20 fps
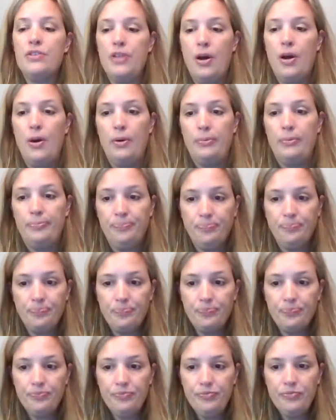So,
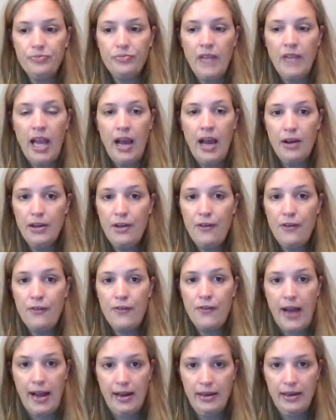how do you
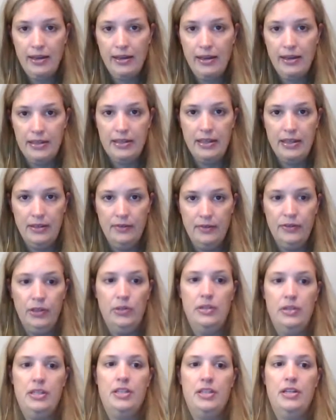find these
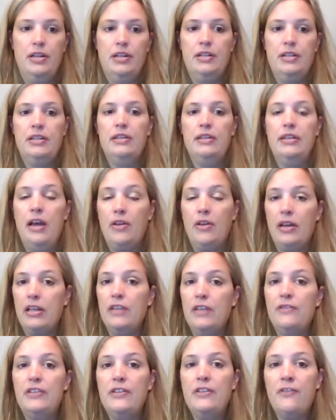influencers? Now that
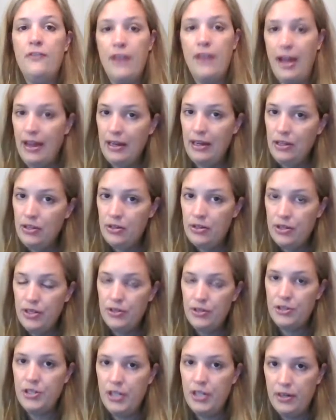you've defined who
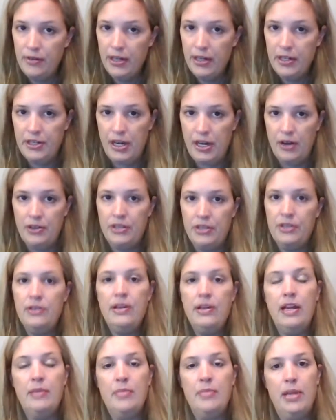you should reach out
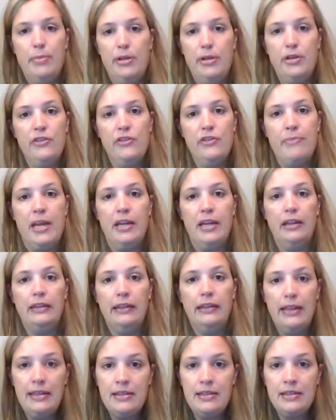to, and maybe you've made a
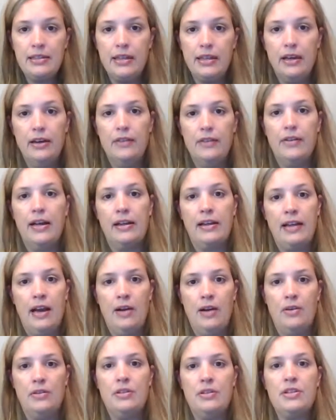list of
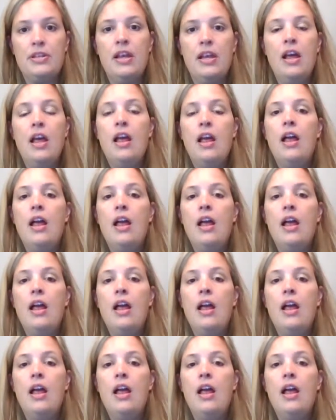accounts,